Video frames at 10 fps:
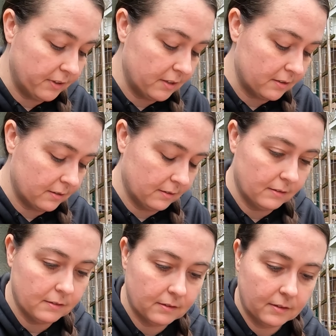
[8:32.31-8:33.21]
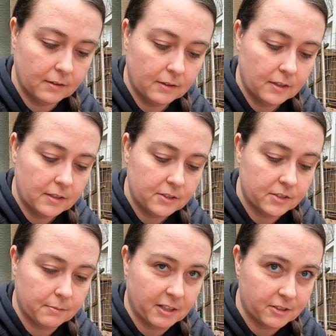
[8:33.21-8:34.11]
these
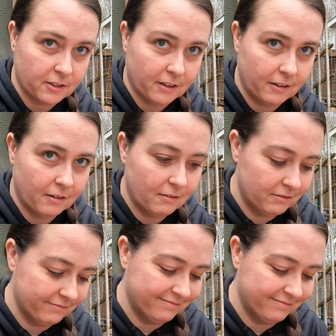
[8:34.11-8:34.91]
just to make sure they grow.